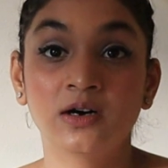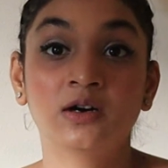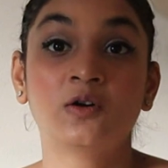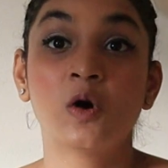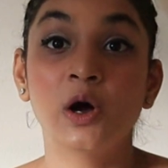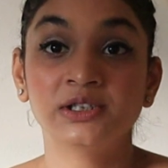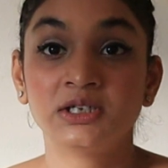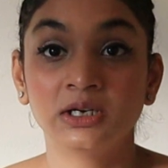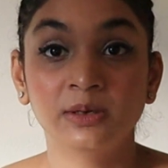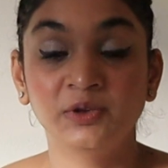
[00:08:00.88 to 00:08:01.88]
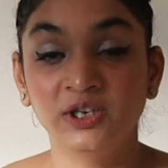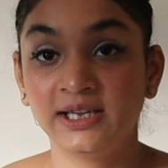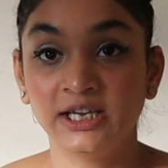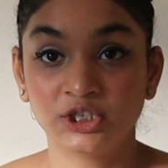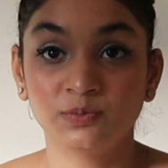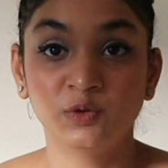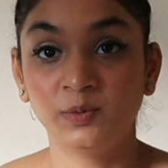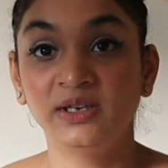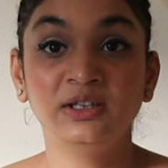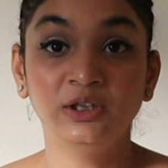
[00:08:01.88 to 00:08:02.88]
a constant communication
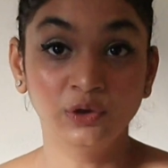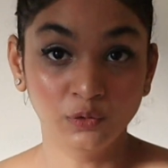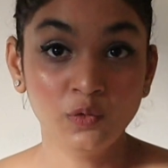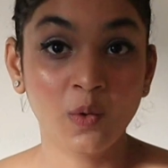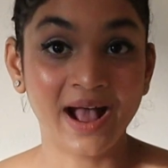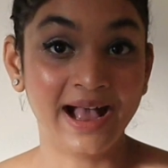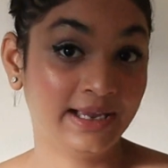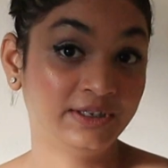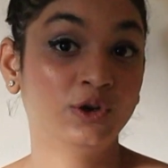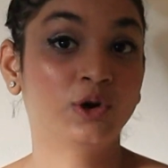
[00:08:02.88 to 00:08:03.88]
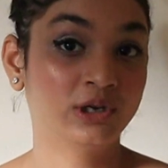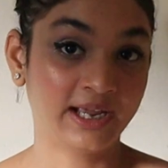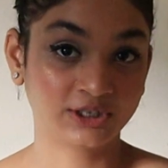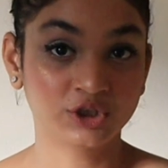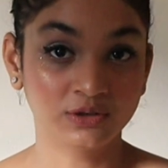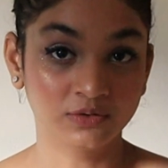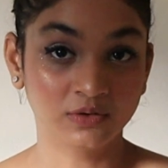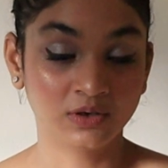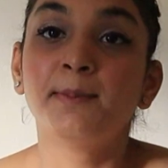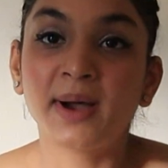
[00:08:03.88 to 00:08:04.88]
between you and your
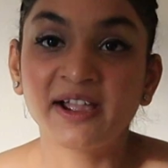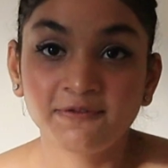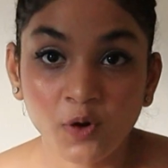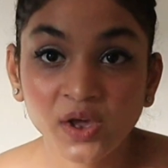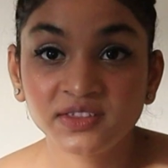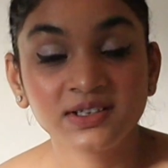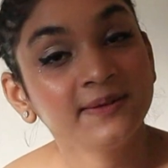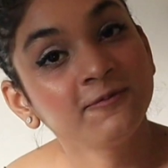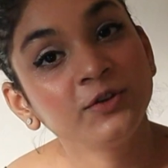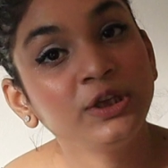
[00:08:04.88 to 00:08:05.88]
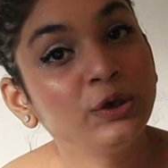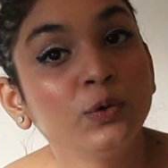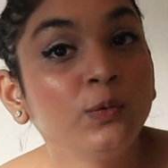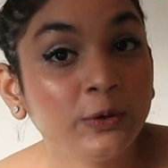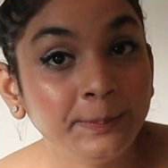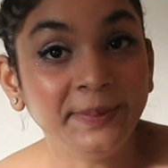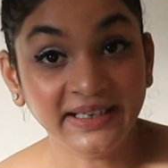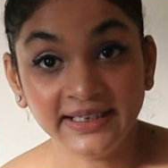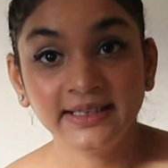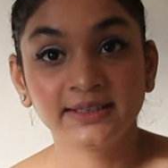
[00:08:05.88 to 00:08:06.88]
lecturer. My fourth tip for you would
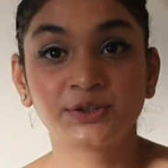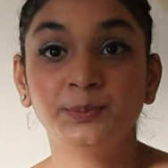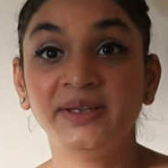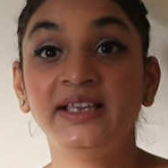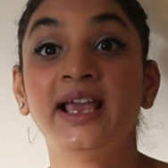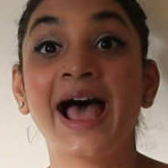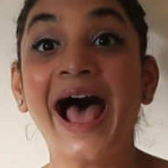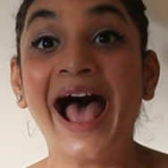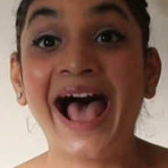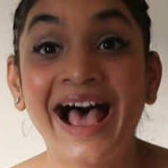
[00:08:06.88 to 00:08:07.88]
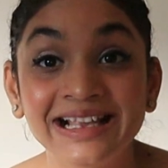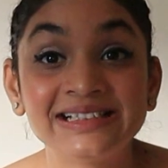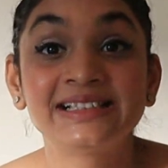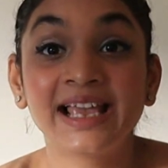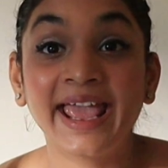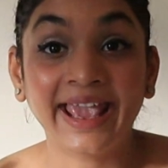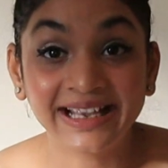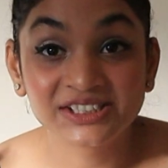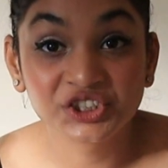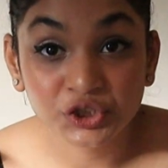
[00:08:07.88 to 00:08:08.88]
be to be as
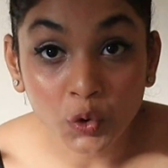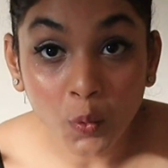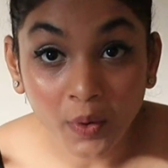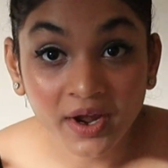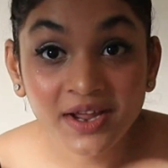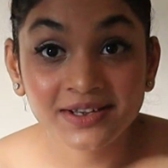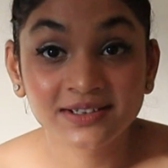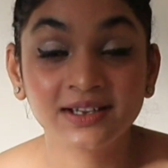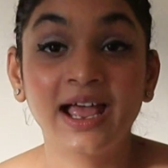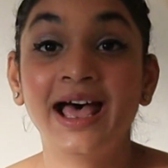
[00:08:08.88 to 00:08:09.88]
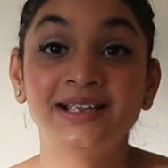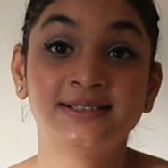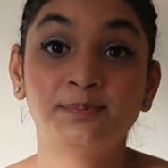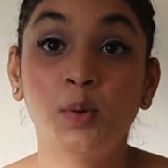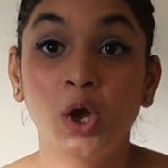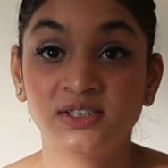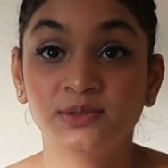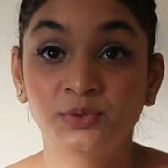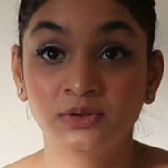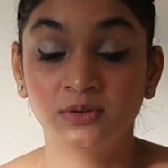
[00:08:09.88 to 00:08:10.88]
extrovert as
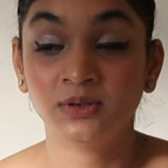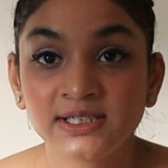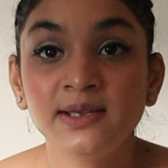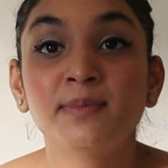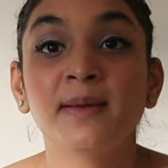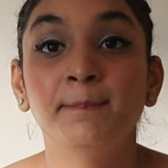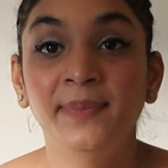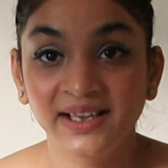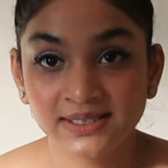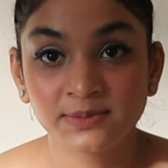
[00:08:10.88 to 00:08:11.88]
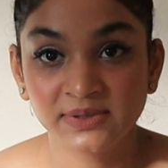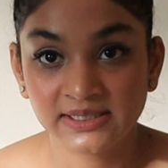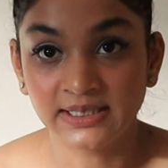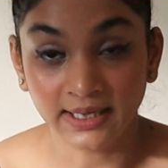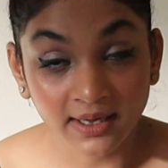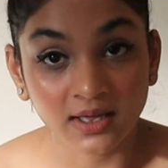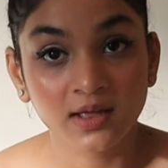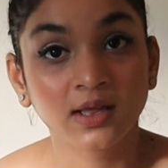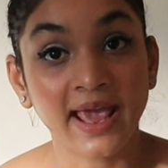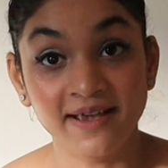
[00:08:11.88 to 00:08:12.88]
possible. Firstly, my biggest mistake
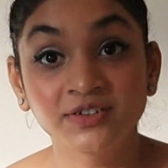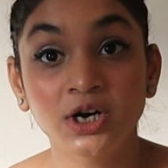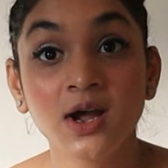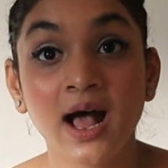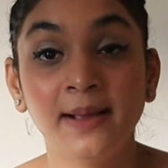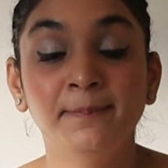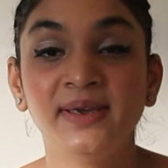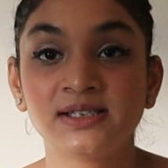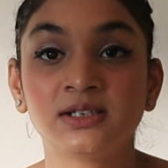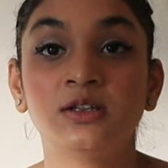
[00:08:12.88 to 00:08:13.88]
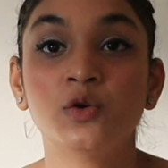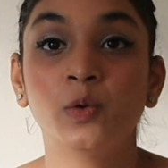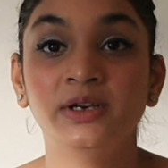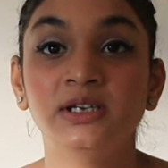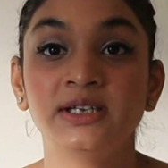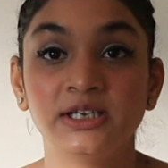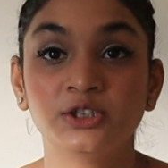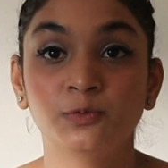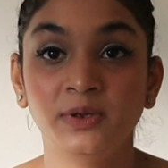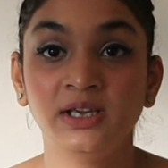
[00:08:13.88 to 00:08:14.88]
ever, I missed the
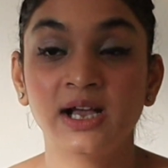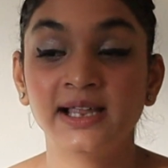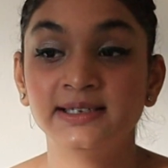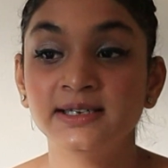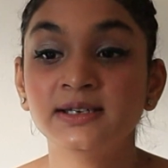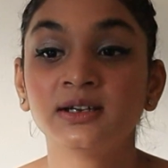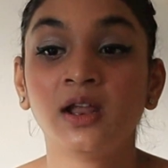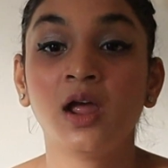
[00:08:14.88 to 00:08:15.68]
orientation week. I didn't